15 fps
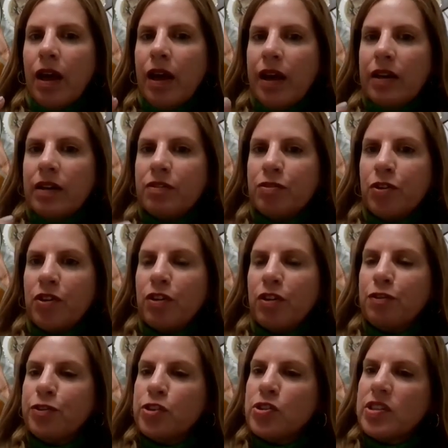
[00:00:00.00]
And for
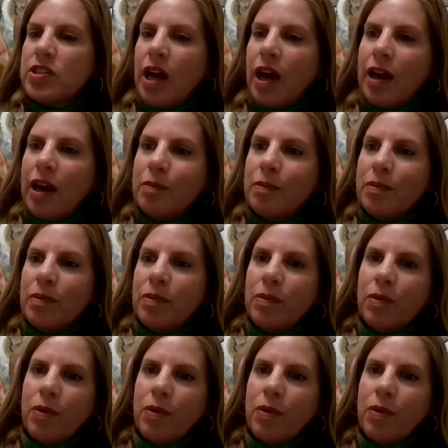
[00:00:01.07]
the first time,